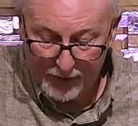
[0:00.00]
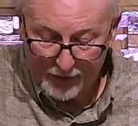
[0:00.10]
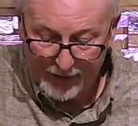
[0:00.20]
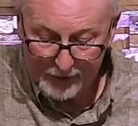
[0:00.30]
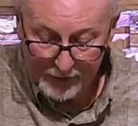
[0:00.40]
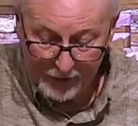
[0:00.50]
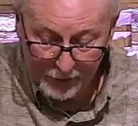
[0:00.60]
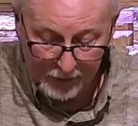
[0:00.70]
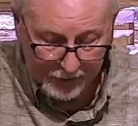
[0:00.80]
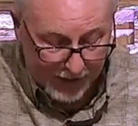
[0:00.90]
That's another
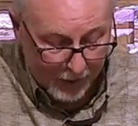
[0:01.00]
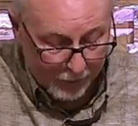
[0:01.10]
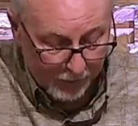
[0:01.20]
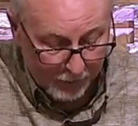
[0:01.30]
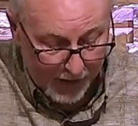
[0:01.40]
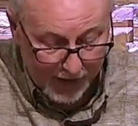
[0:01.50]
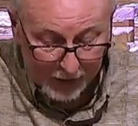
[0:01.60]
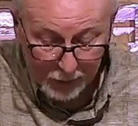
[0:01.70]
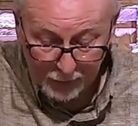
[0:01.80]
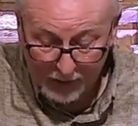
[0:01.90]
example of
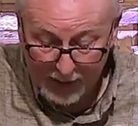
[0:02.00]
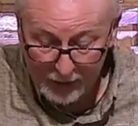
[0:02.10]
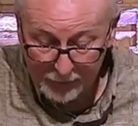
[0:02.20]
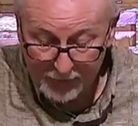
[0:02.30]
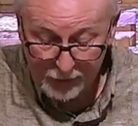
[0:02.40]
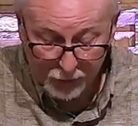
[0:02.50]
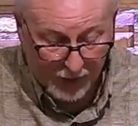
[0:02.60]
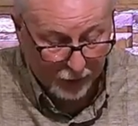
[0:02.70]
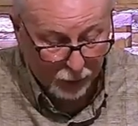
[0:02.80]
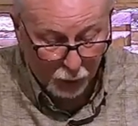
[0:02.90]
man's philosophies
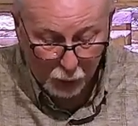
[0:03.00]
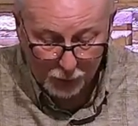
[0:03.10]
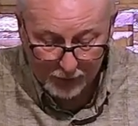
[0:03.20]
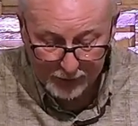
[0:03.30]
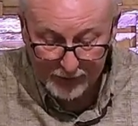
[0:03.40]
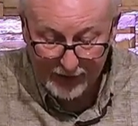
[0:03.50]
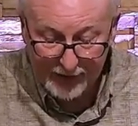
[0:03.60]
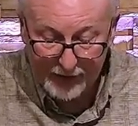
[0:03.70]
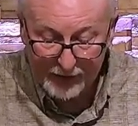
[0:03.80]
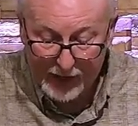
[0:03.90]
trying to
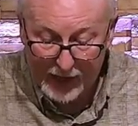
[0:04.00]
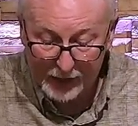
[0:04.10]
supersede God's